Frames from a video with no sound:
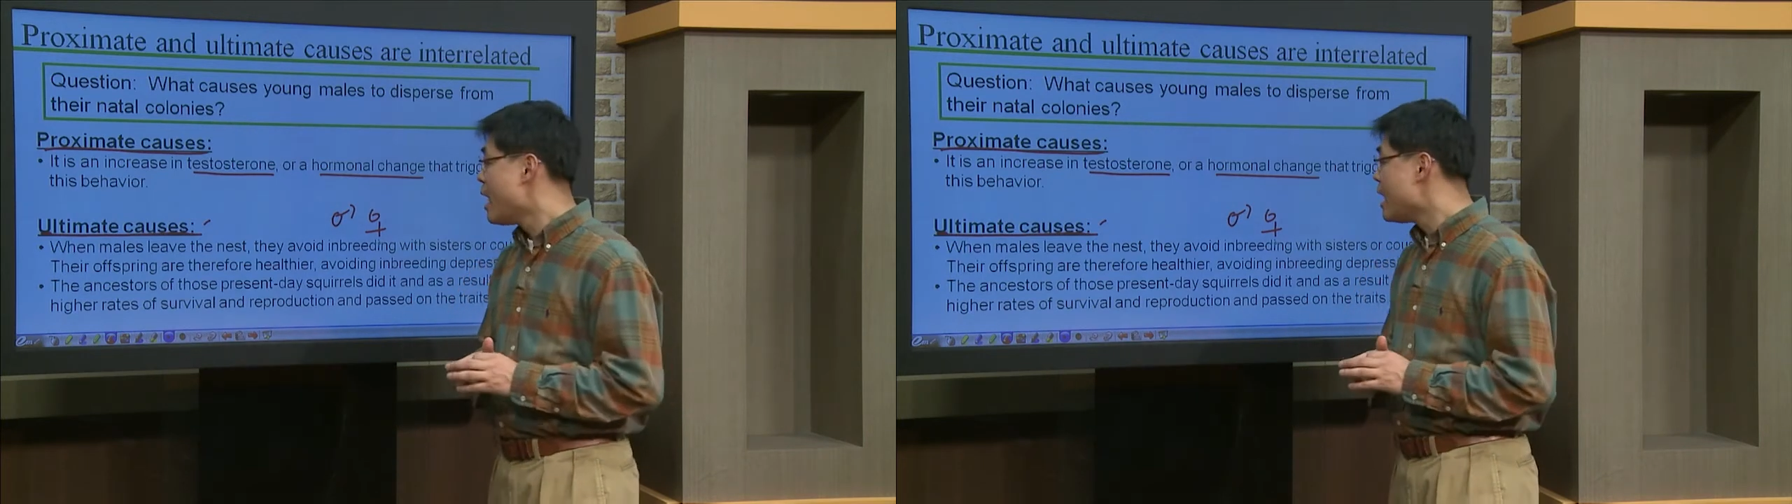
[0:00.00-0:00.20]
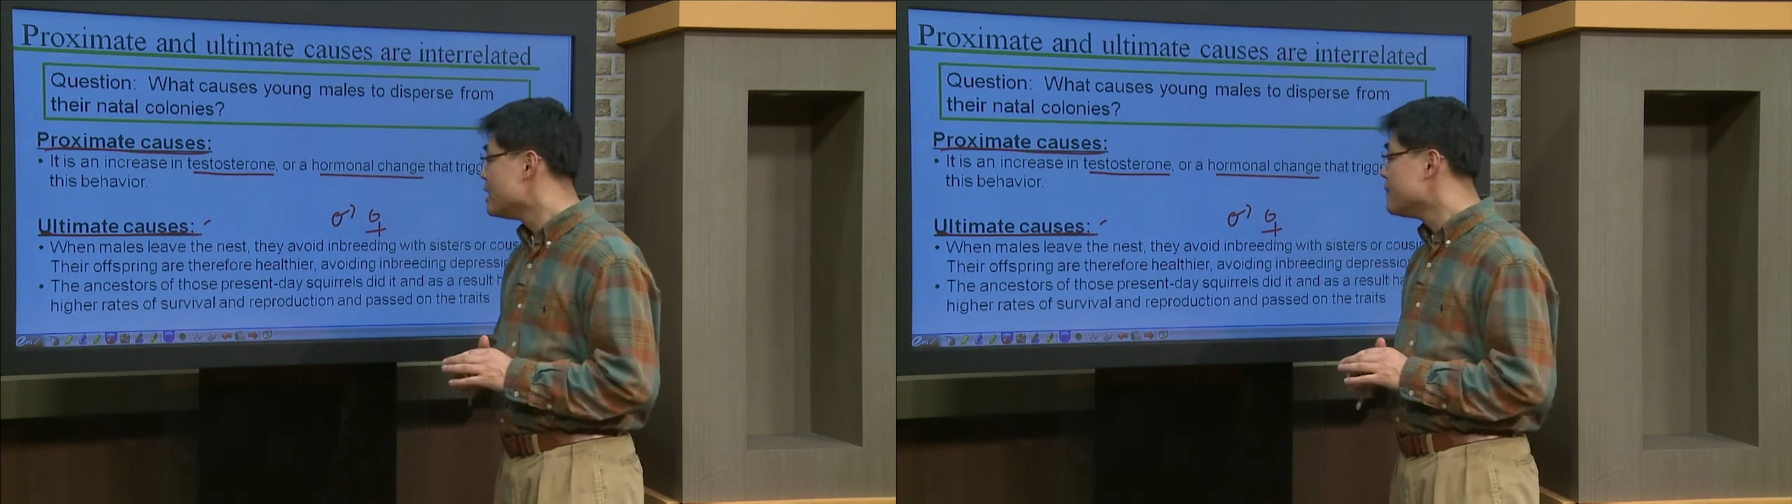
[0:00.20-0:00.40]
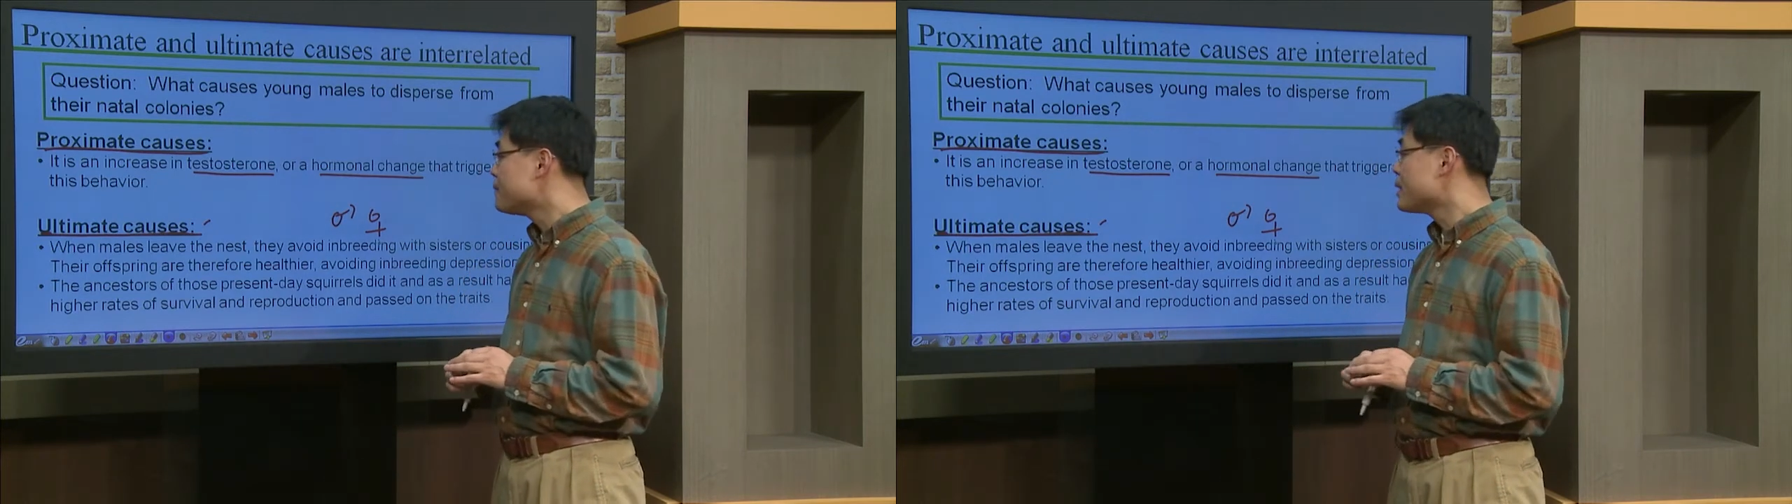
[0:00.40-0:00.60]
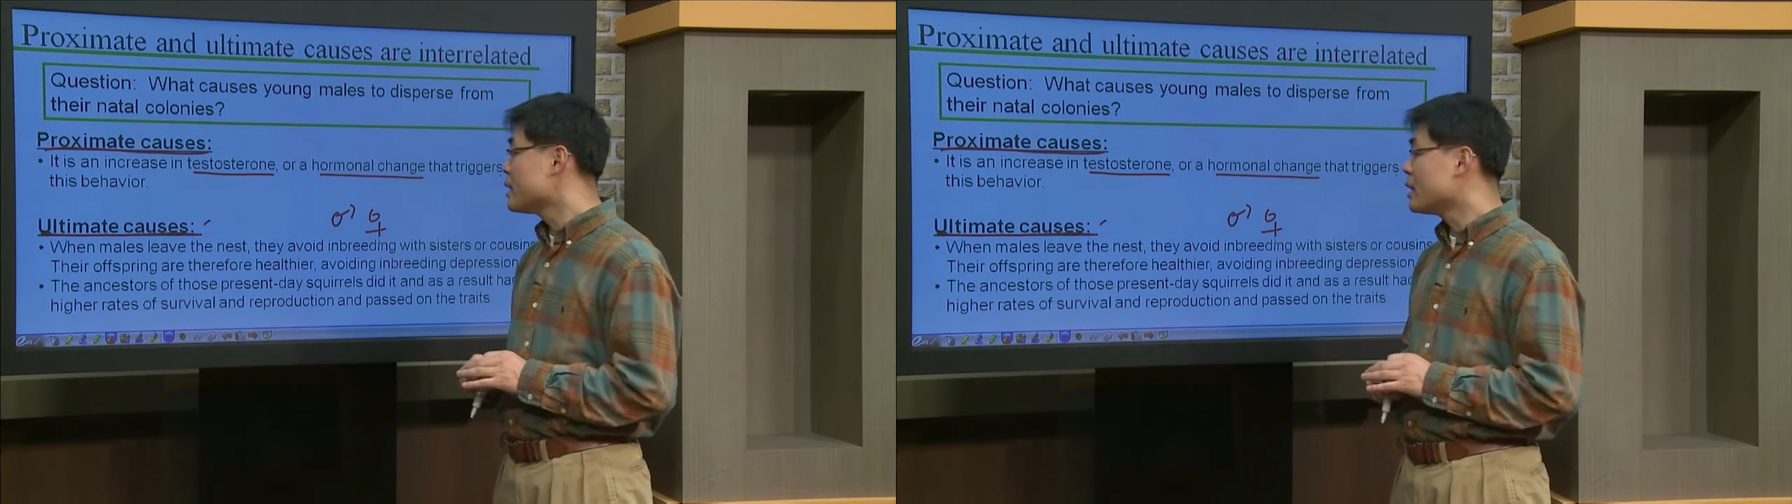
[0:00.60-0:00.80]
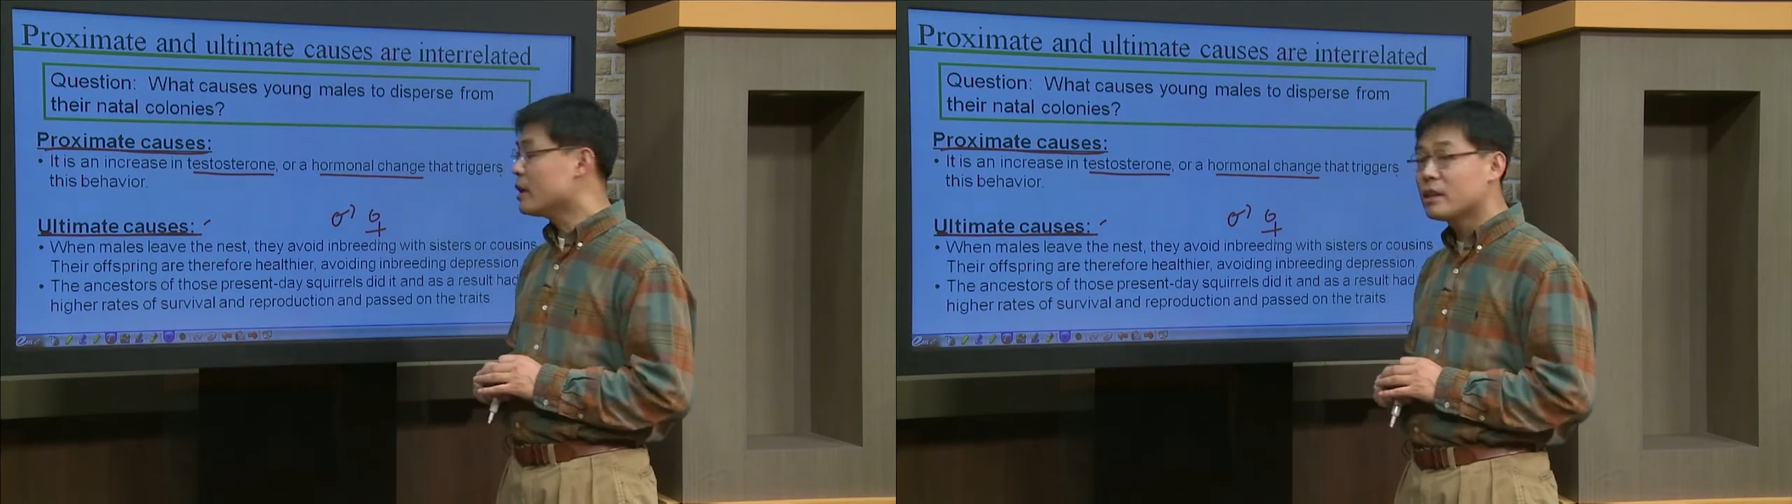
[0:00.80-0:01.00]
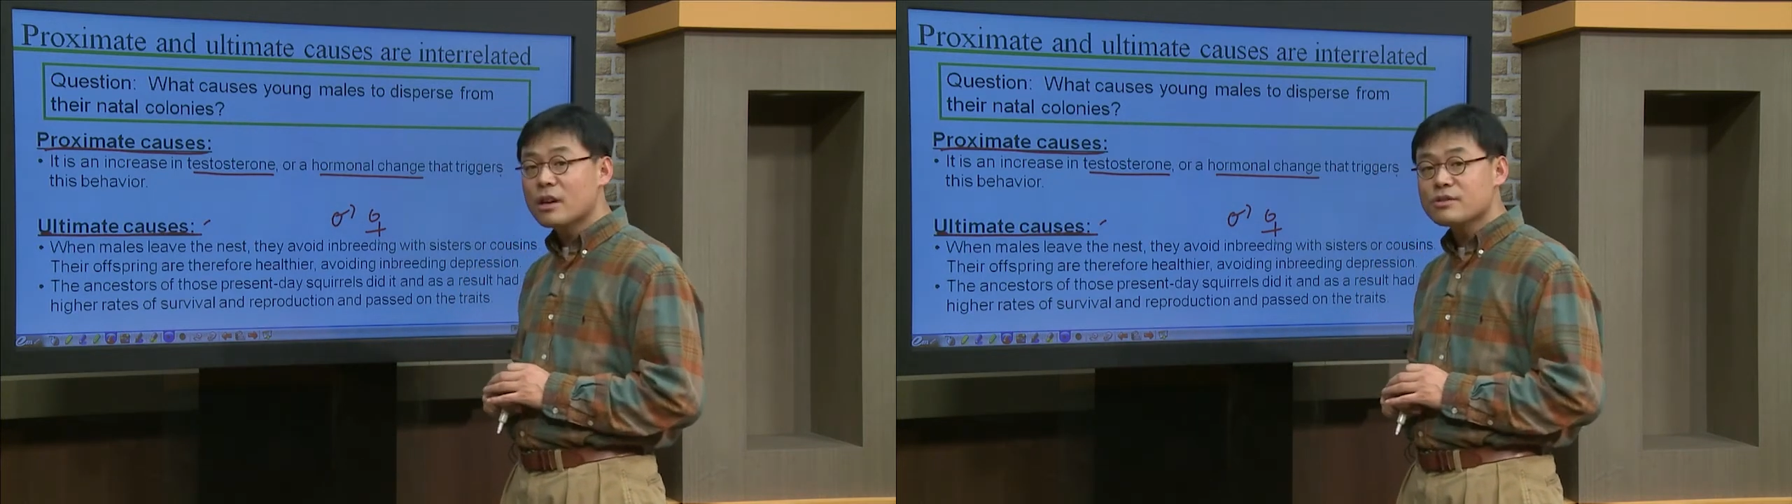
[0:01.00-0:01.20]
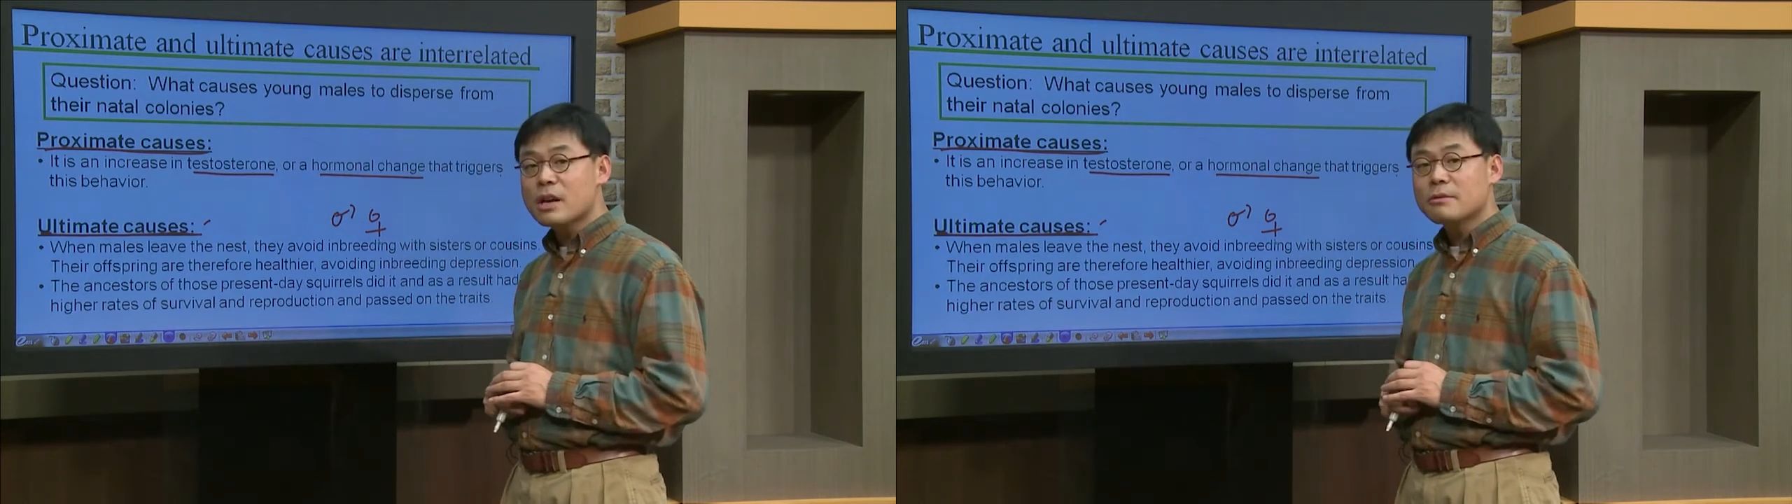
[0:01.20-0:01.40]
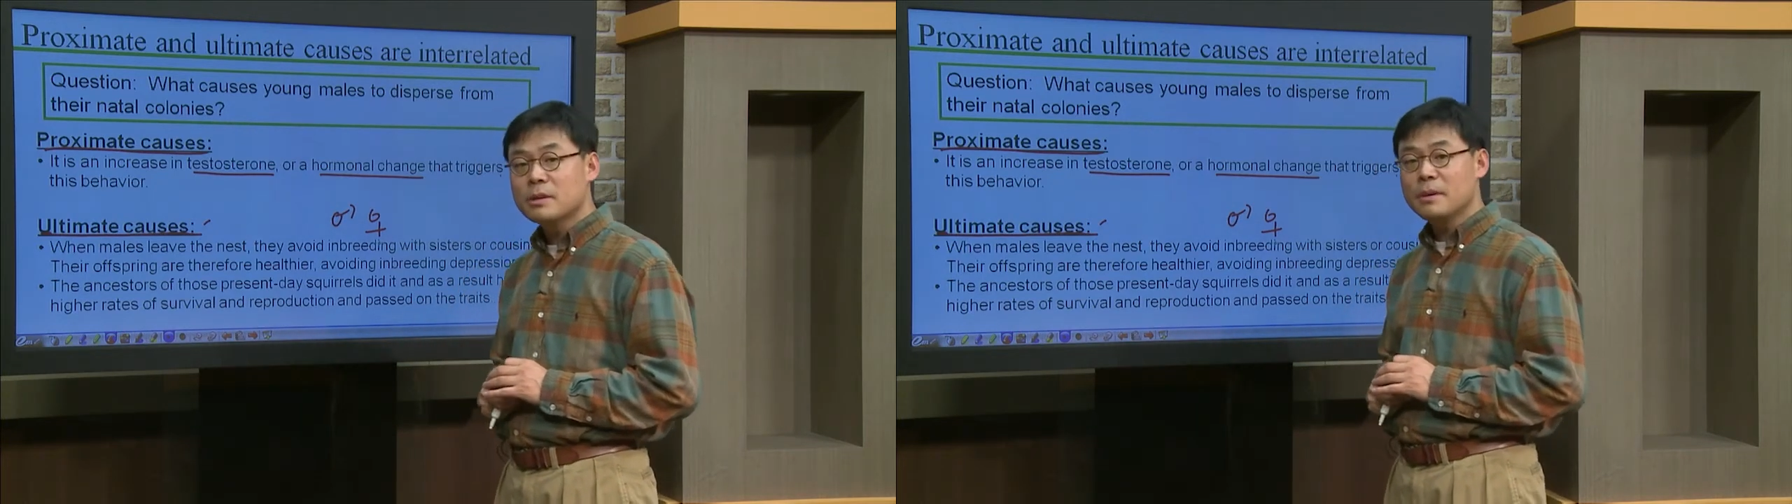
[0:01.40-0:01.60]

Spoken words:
And inbreeding, it turns out to be